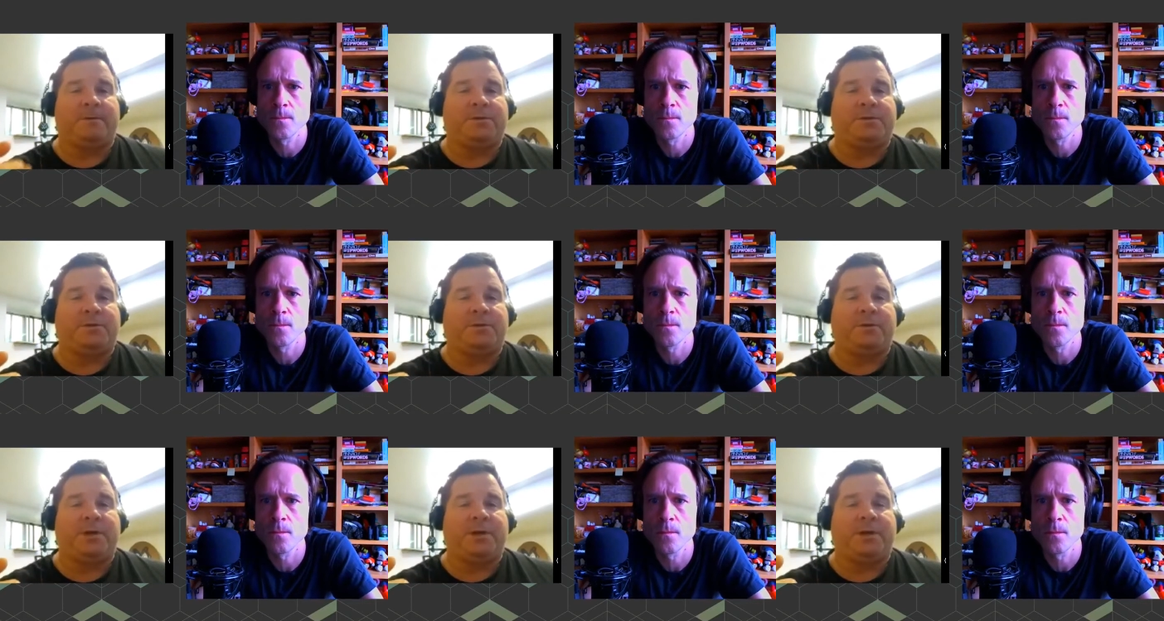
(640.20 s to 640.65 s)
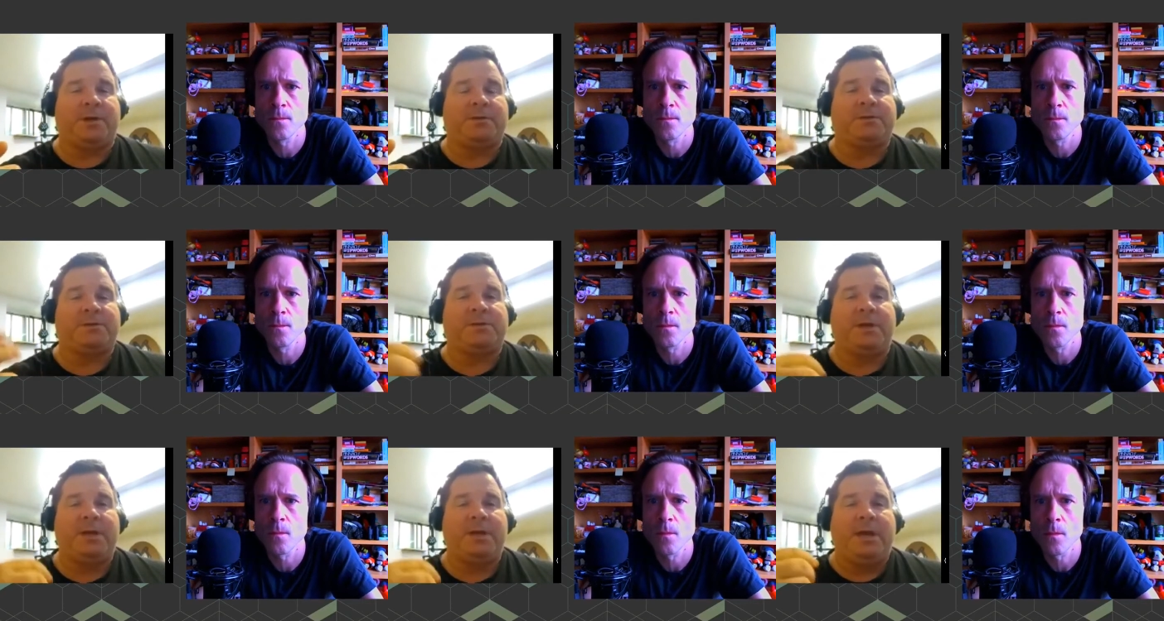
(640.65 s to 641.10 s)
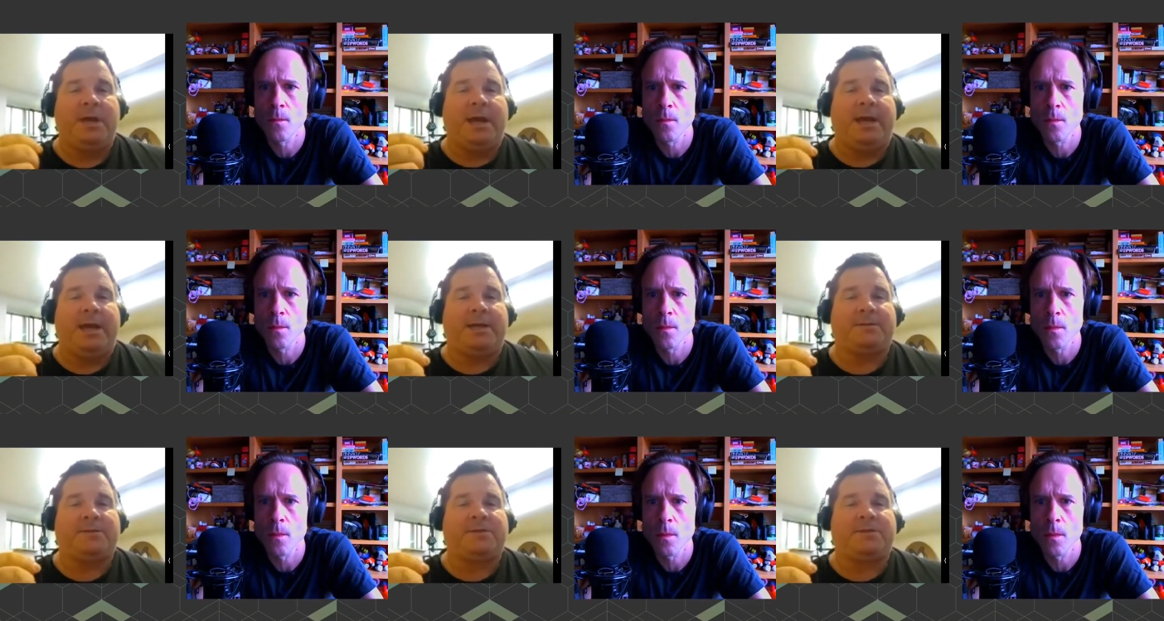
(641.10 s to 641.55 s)
Speaker 1: for 2 years.
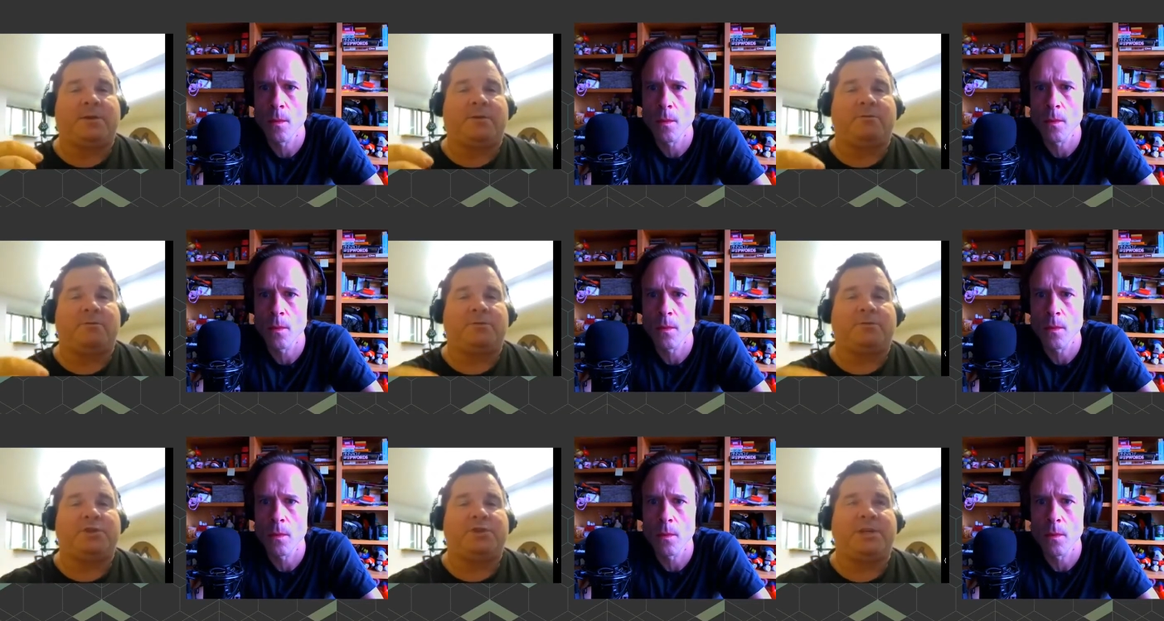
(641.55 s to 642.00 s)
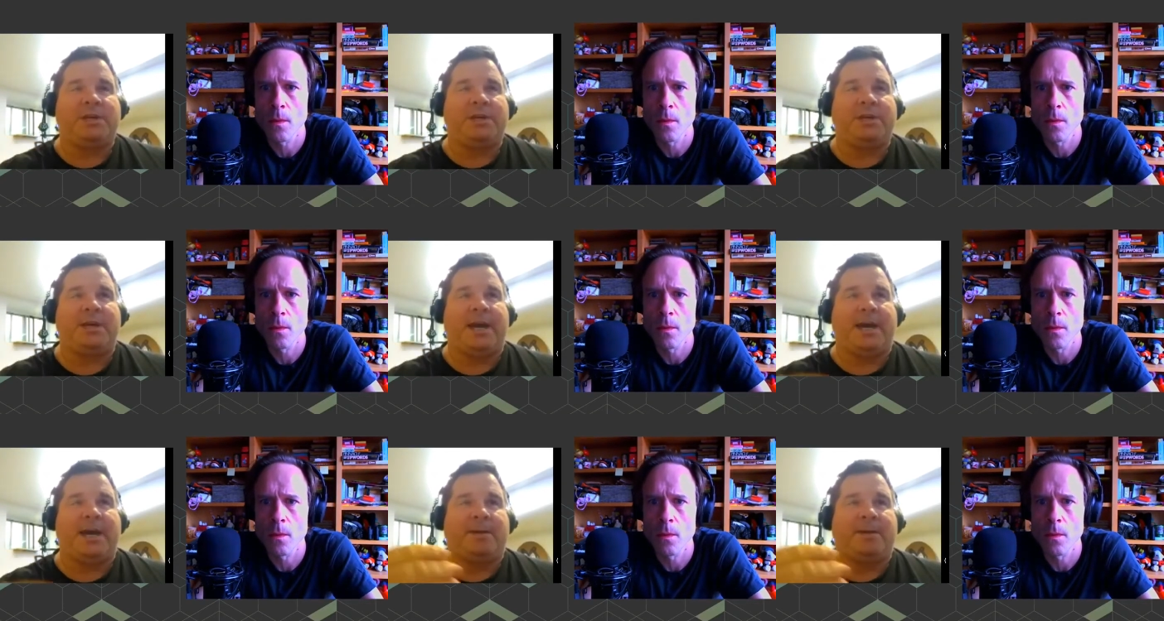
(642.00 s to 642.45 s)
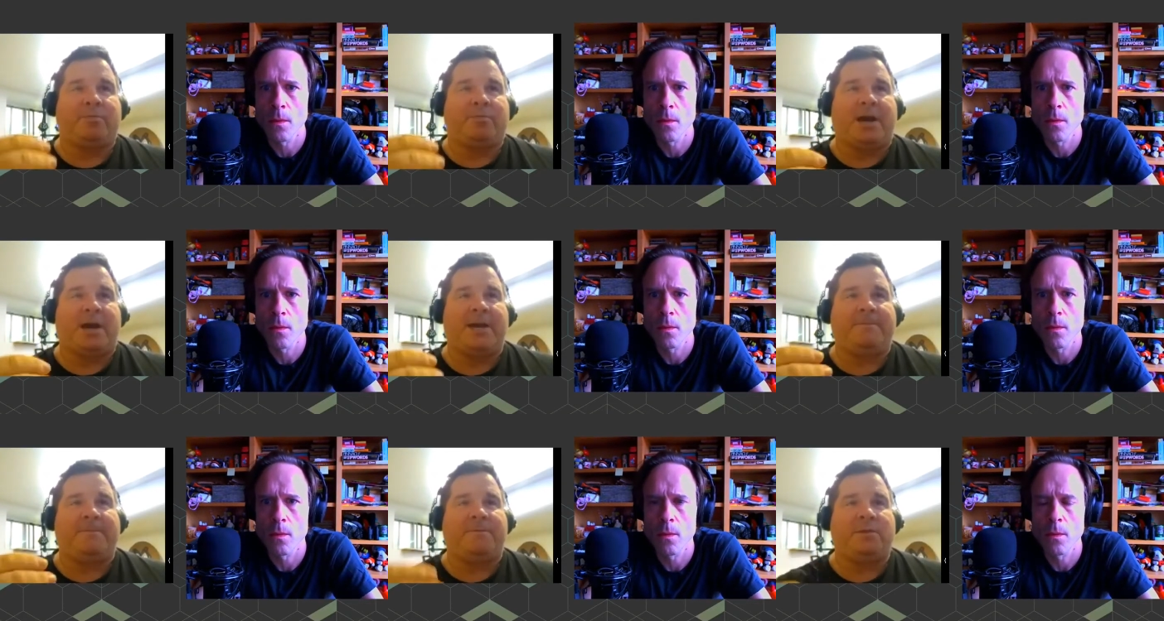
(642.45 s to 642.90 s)
And so she had
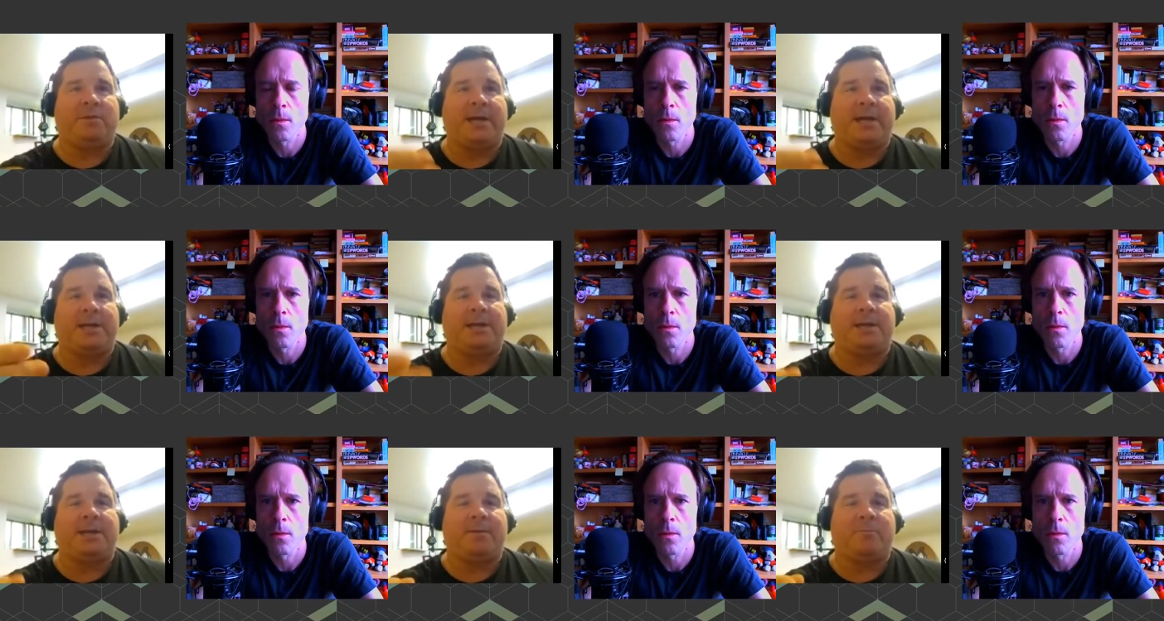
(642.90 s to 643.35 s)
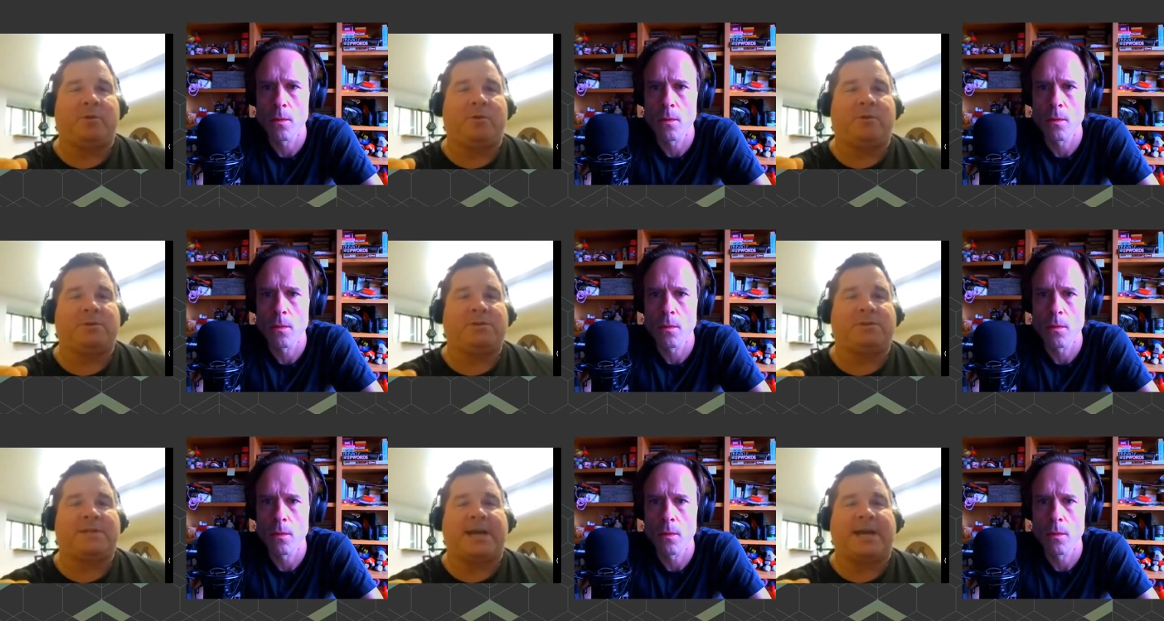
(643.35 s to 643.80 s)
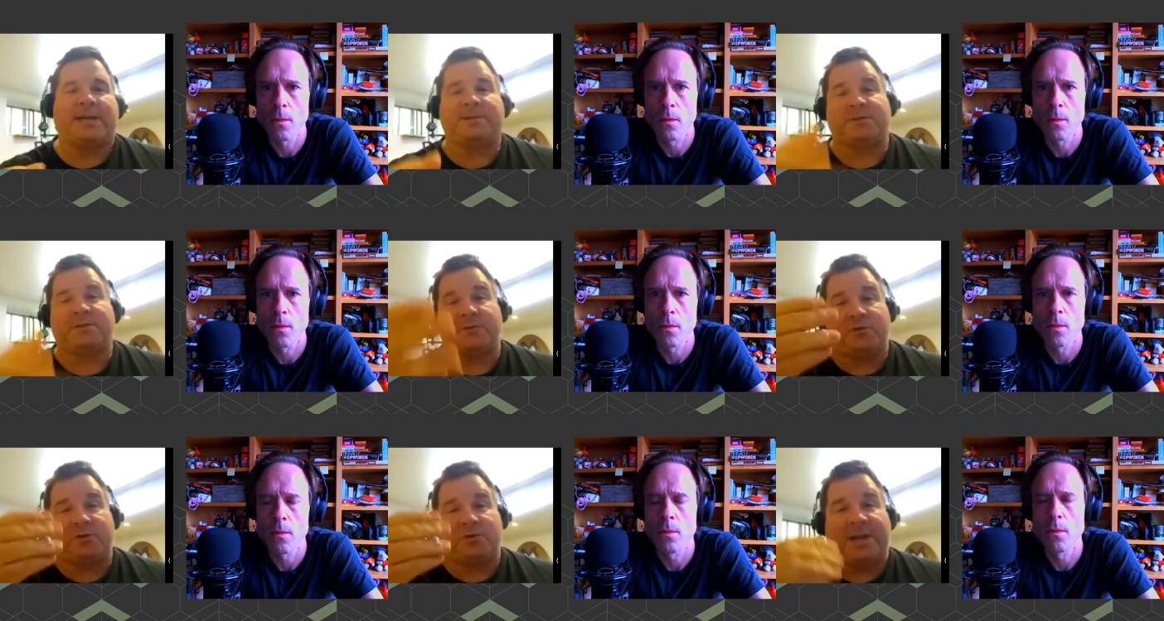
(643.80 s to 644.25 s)
applied for landed immigrant
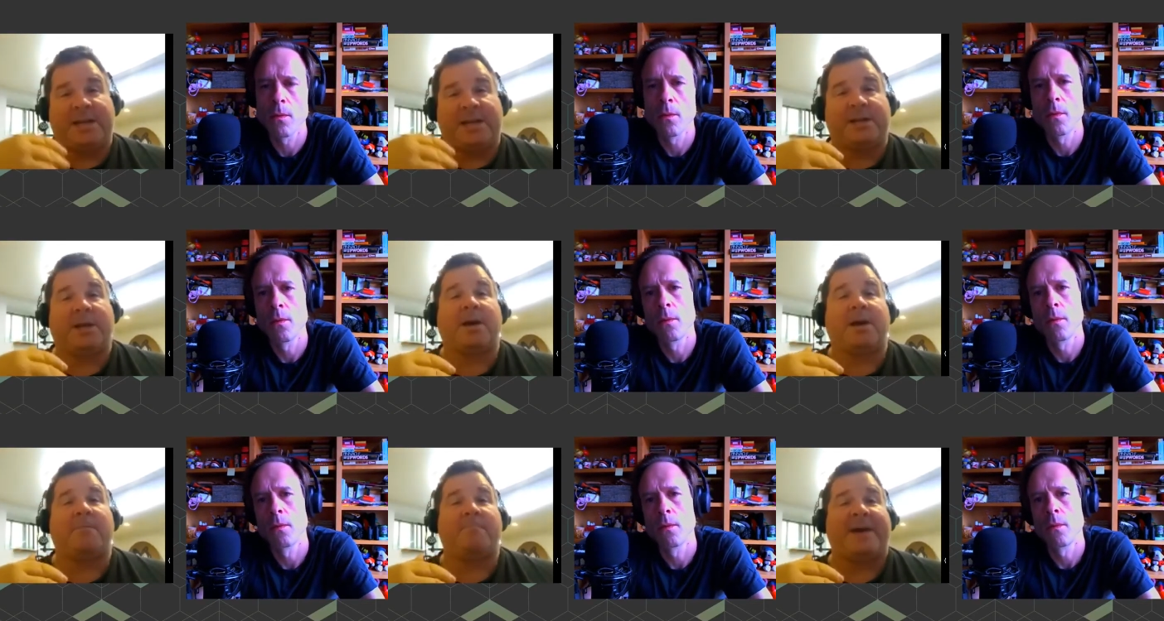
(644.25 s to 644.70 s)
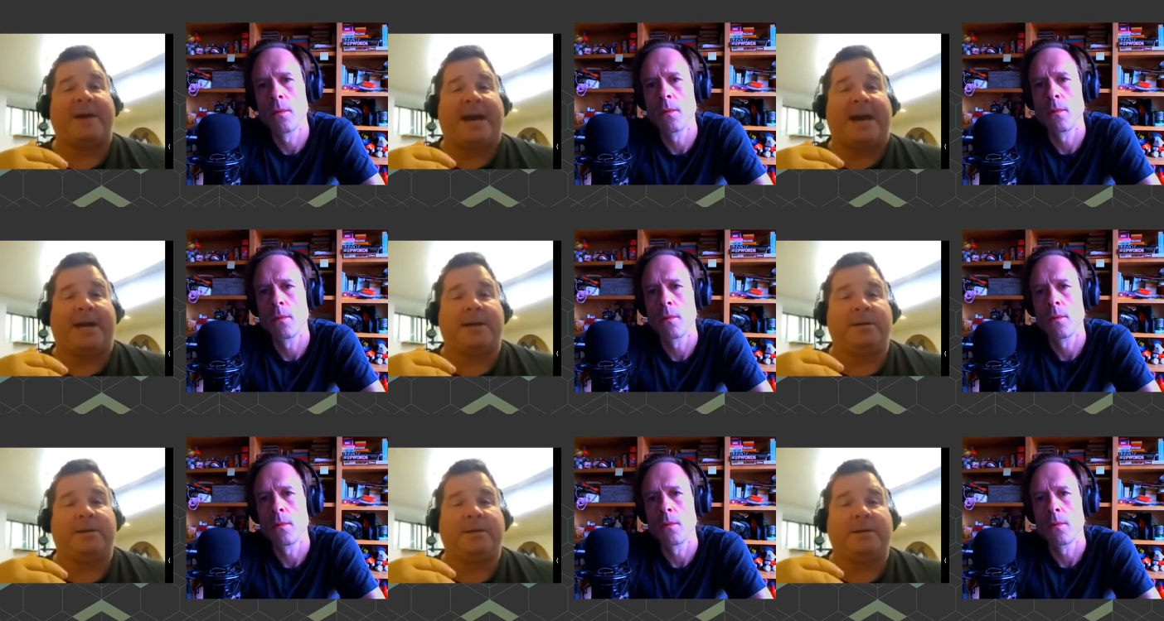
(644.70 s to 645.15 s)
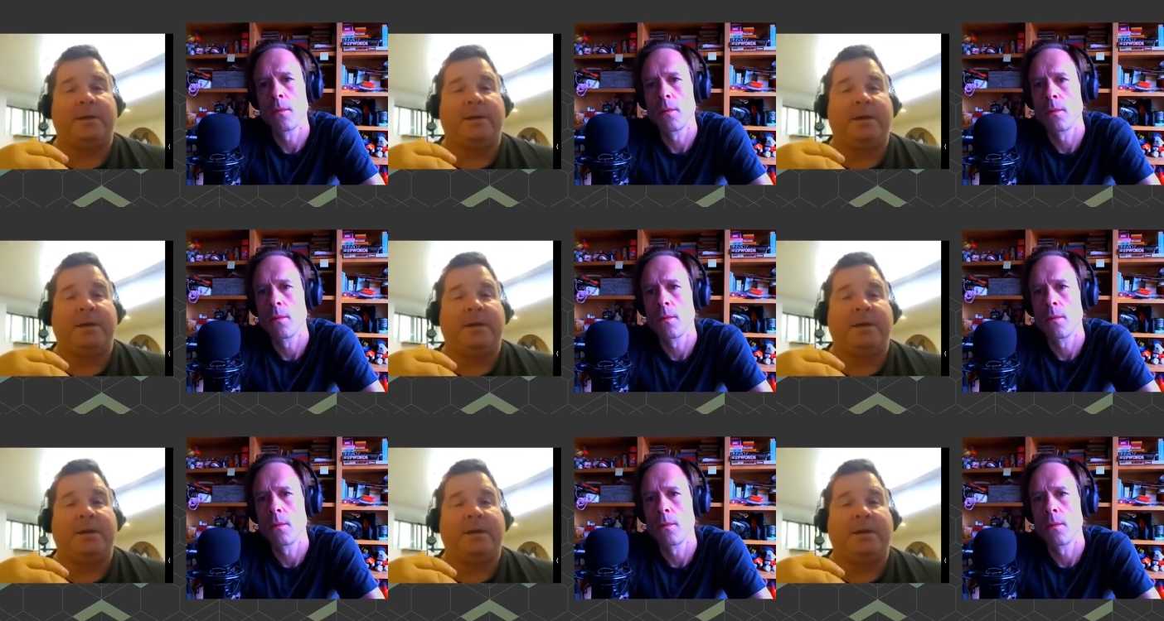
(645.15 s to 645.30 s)
status, so she had to come back.